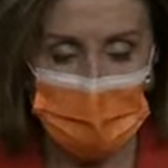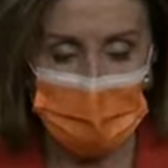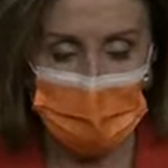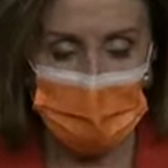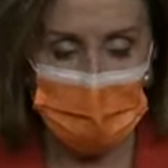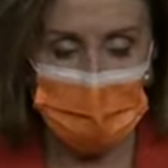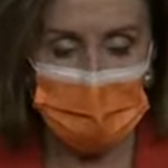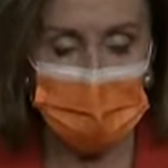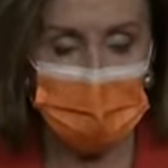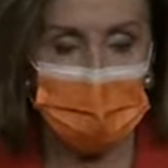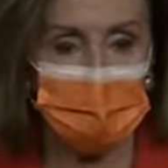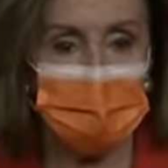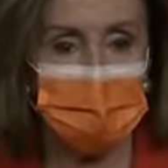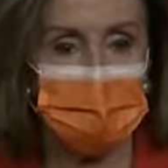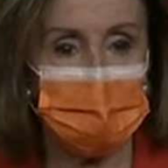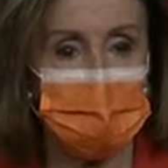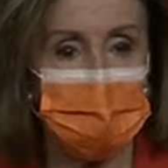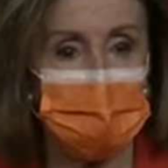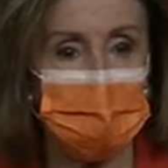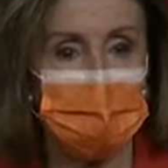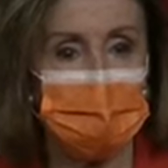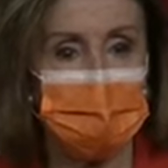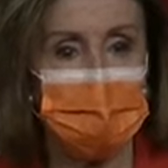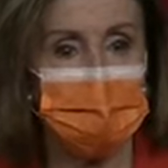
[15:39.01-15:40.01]

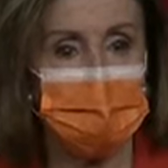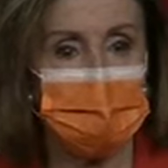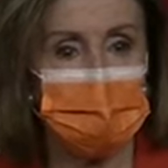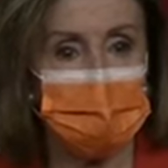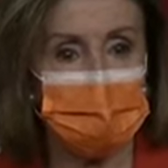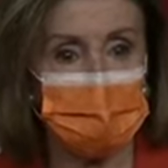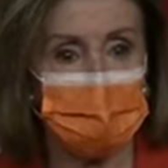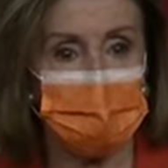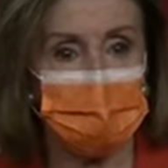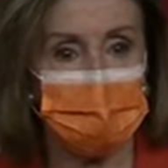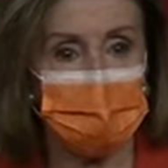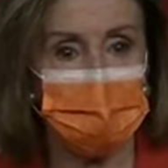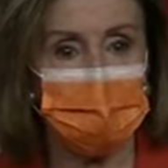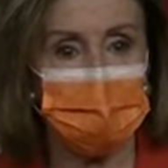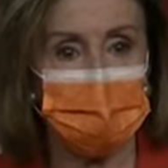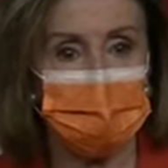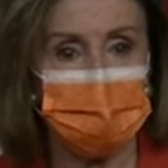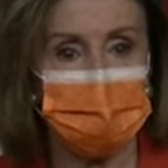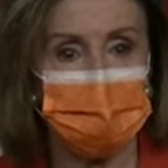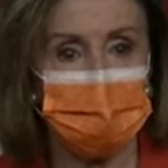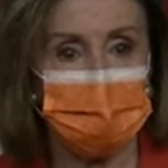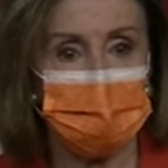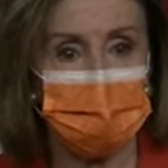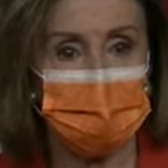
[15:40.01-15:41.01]
American
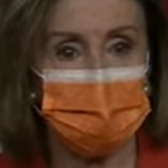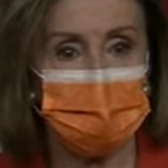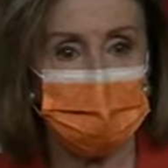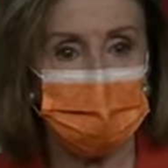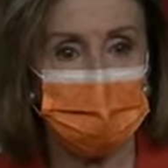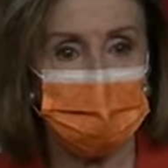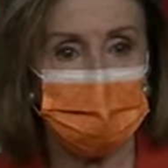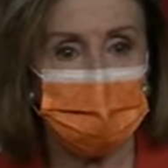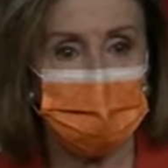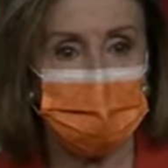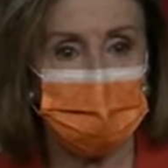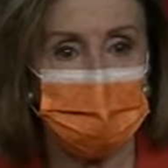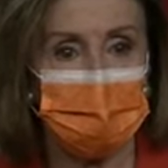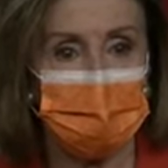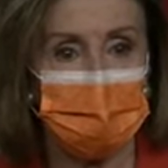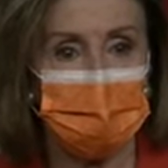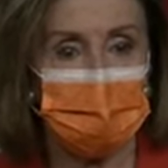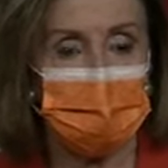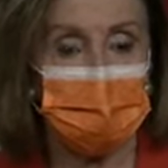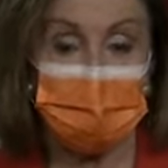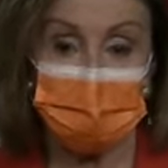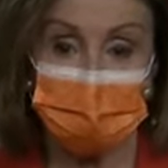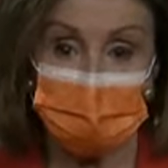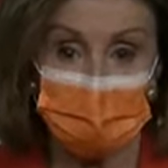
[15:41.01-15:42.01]
Evangelicals
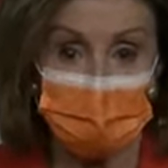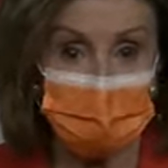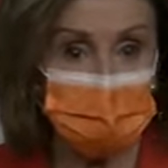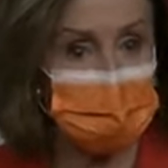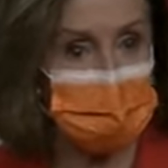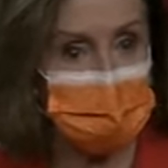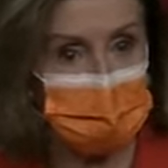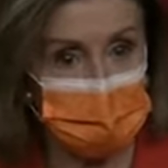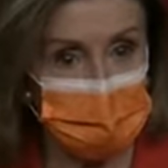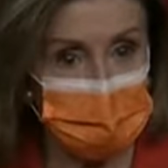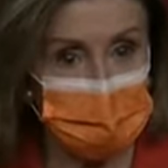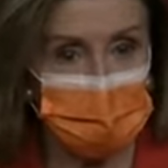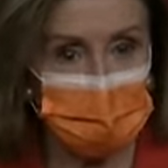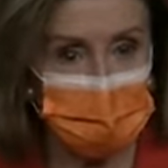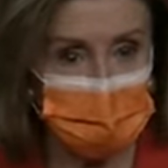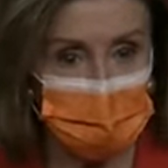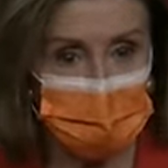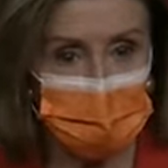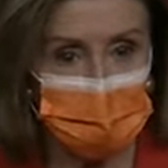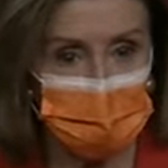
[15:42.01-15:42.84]
Association,